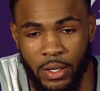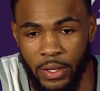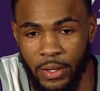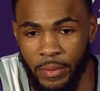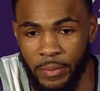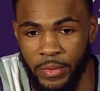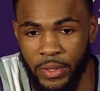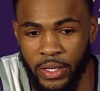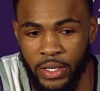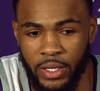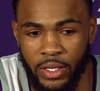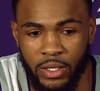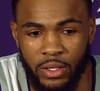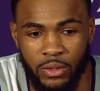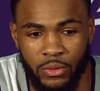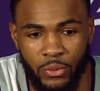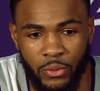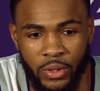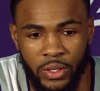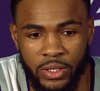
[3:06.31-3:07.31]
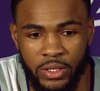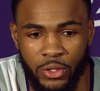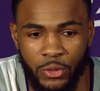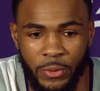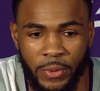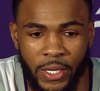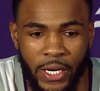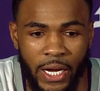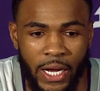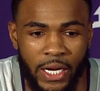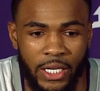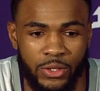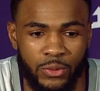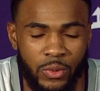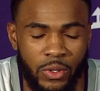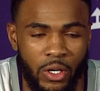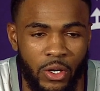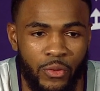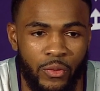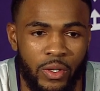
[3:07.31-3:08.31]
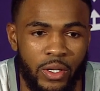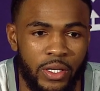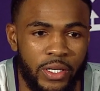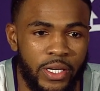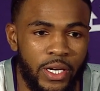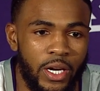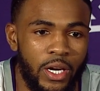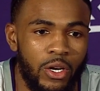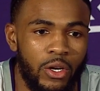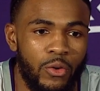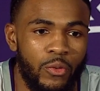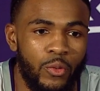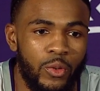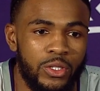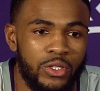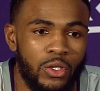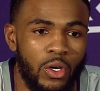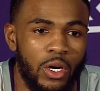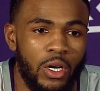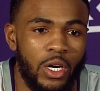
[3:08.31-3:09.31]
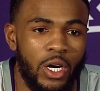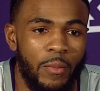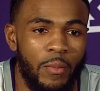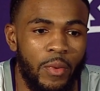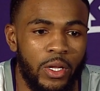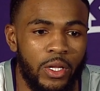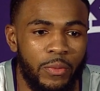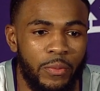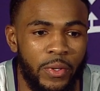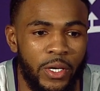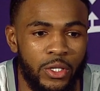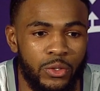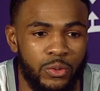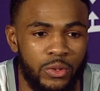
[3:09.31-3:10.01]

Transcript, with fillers: I mean, we two guys, we don't really care if we start come off the bench.